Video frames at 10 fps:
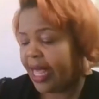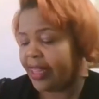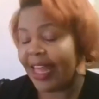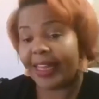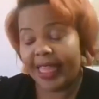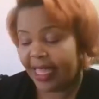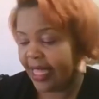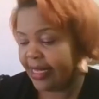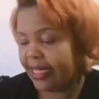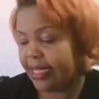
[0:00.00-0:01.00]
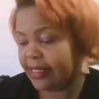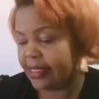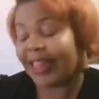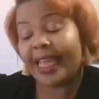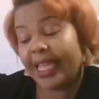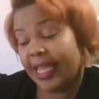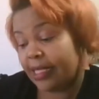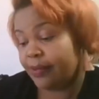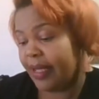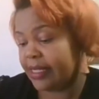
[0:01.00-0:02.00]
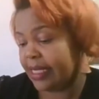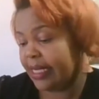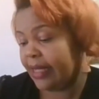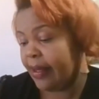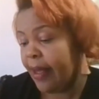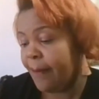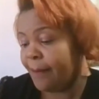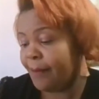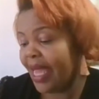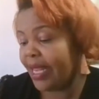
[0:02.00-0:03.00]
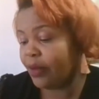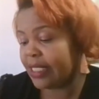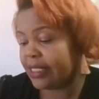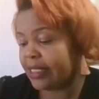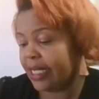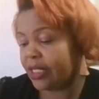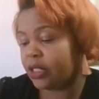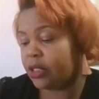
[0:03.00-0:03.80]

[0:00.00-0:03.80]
that they eat basically. Many autistic